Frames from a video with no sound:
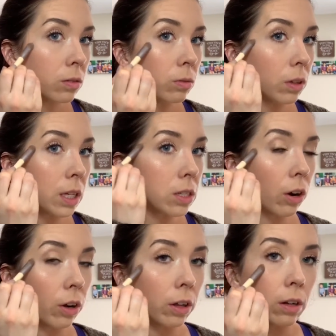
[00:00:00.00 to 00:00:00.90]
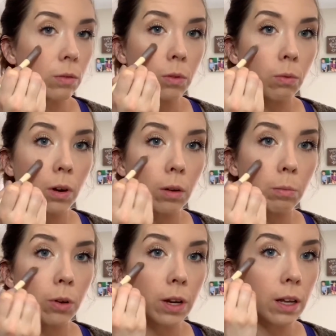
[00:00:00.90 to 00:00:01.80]
really targeted with where I'm
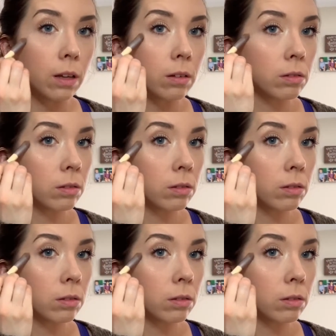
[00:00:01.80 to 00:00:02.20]
putting,